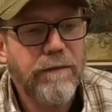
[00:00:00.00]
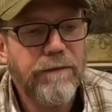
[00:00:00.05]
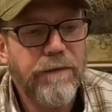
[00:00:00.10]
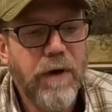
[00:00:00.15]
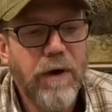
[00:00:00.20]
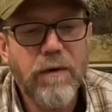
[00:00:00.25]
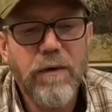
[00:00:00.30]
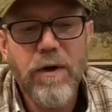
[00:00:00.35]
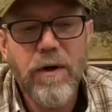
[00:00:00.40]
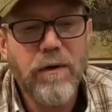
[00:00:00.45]

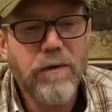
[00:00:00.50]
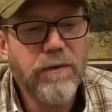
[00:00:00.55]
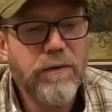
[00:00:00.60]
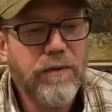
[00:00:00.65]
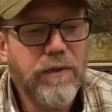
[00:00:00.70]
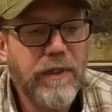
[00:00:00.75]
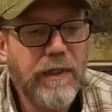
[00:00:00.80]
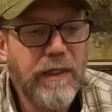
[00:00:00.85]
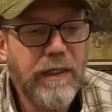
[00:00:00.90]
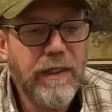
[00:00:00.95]
Phono,
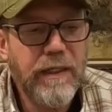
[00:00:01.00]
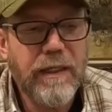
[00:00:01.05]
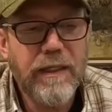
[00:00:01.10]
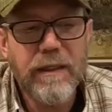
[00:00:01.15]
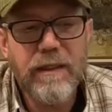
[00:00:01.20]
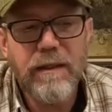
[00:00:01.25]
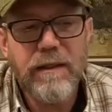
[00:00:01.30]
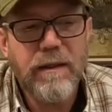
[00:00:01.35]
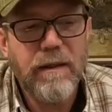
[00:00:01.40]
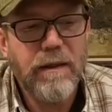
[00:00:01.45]

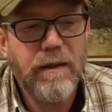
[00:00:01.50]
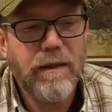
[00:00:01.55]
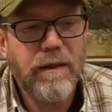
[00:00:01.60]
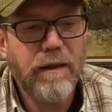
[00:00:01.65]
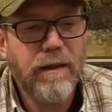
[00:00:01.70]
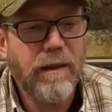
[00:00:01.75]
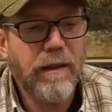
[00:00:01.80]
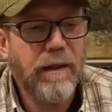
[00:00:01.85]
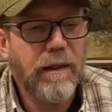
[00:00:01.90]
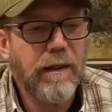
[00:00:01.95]
CD,
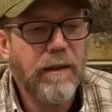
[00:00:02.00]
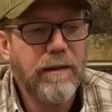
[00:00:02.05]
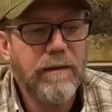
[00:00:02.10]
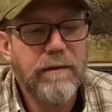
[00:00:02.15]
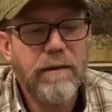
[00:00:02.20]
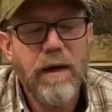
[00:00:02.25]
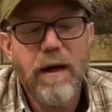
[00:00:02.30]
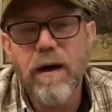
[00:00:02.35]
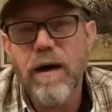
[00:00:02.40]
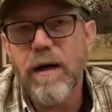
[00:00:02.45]
aux,